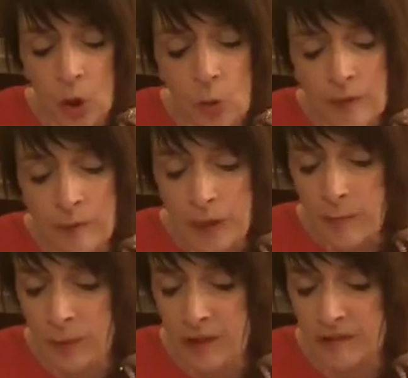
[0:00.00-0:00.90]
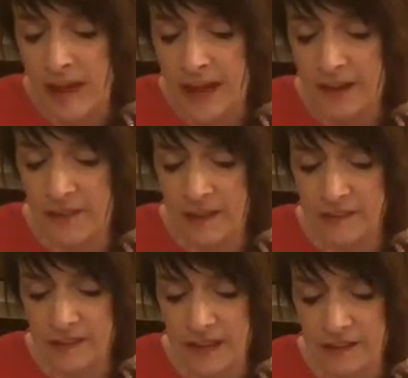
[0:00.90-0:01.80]
When the people had taken their
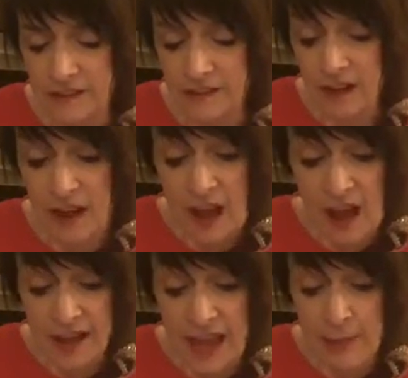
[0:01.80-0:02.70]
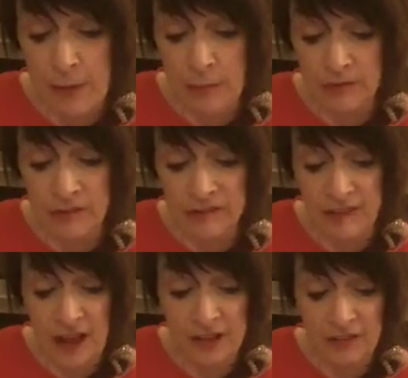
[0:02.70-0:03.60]
seats, I came up to the
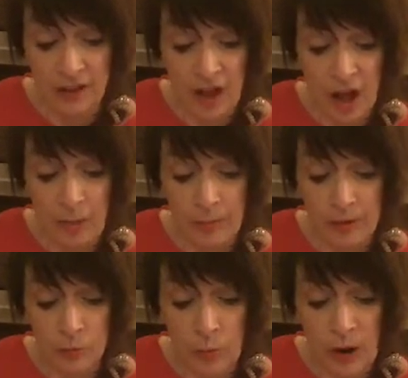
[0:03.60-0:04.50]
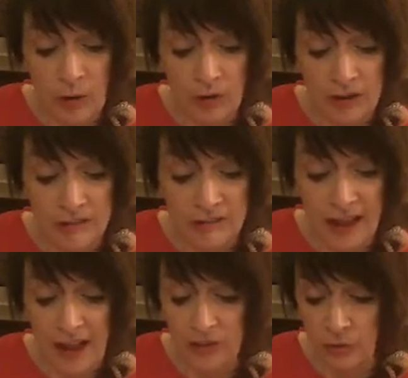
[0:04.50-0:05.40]
side of the carpet whereon he
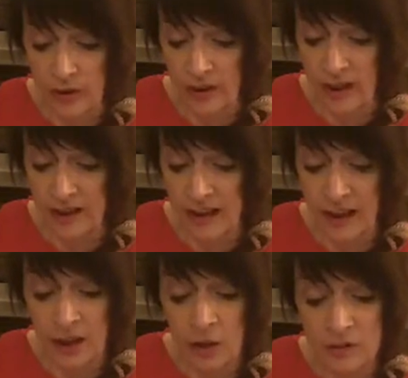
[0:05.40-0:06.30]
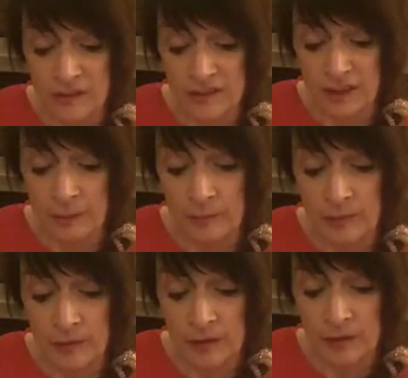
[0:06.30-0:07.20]
sat reclining, and looked at him,
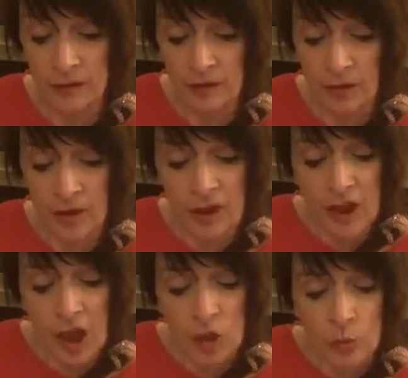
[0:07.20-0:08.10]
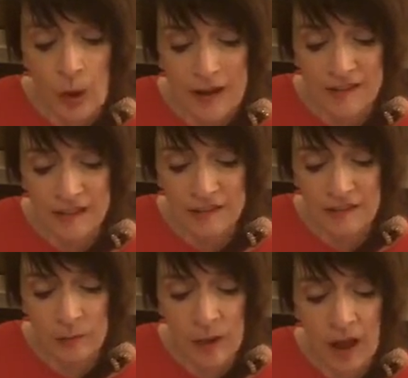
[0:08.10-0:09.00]
and waiting
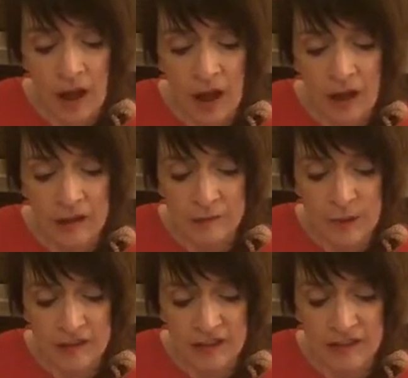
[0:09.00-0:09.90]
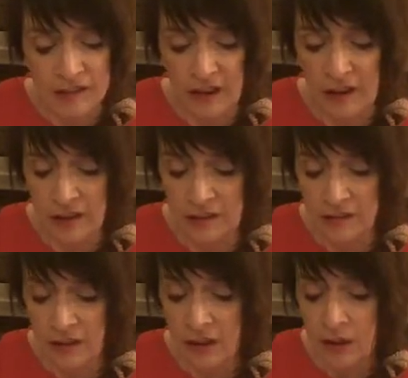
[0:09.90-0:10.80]
till my eyes met his
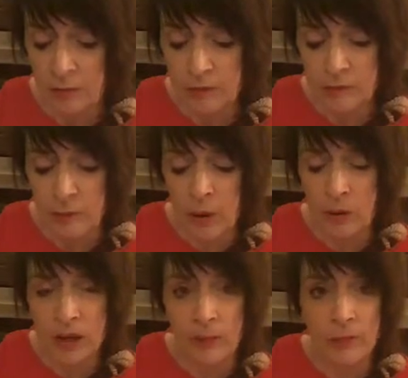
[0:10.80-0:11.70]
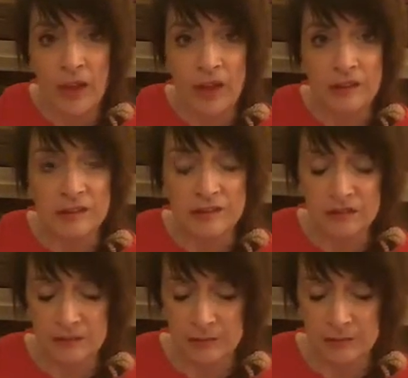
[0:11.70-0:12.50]
eyes, bespoke him thus.